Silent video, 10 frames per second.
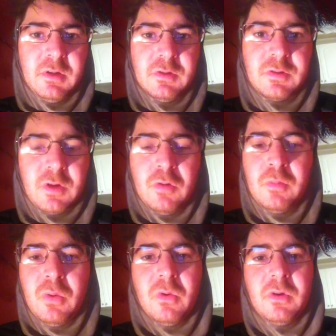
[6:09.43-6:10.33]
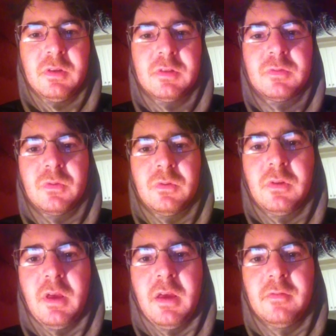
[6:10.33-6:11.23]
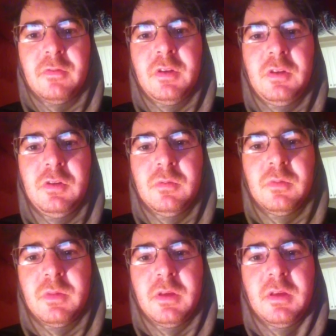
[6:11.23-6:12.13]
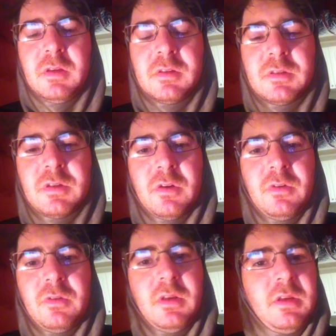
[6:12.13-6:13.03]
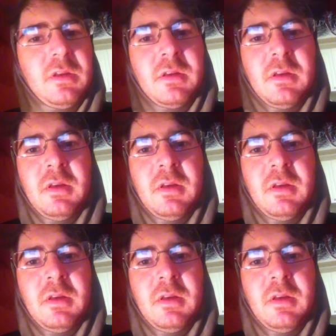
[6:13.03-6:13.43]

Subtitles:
You're so important in this world. Every human being is so unique,